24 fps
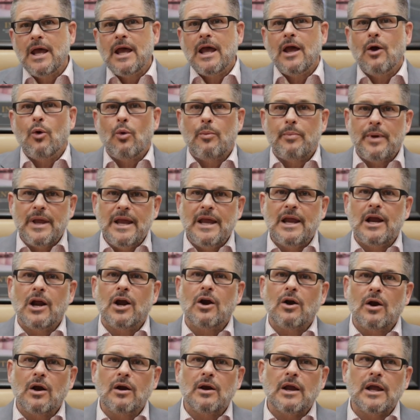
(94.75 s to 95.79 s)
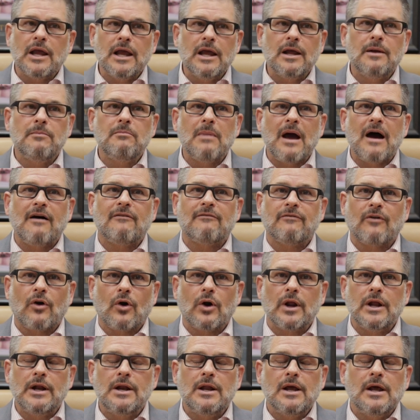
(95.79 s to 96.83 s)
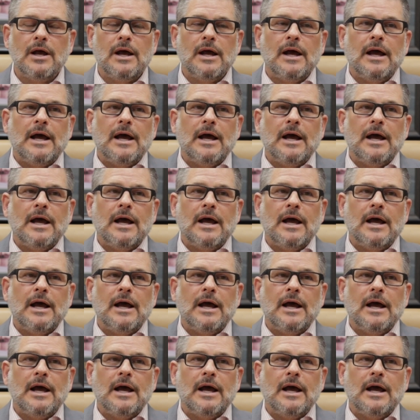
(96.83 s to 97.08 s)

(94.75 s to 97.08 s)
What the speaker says: It will be here in Mount Vernon.